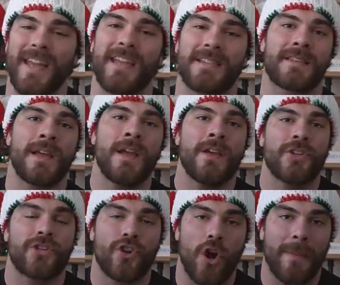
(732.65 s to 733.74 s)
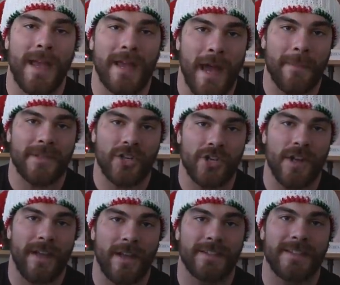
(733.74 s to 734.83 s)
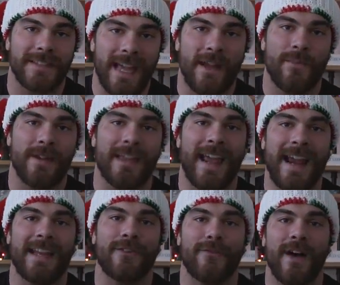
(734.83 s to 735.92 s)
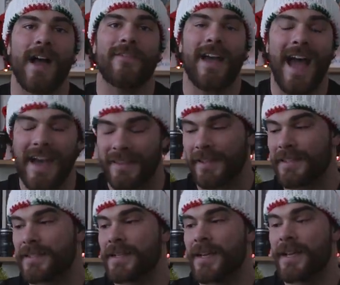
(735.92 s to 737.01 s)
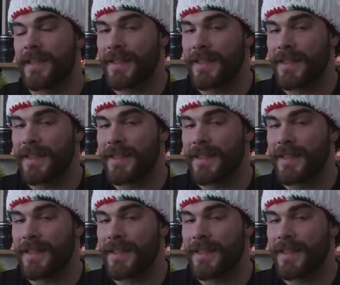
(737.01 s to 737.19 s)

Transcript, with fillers: biggest strongman competition I've held to date with 85 athletes.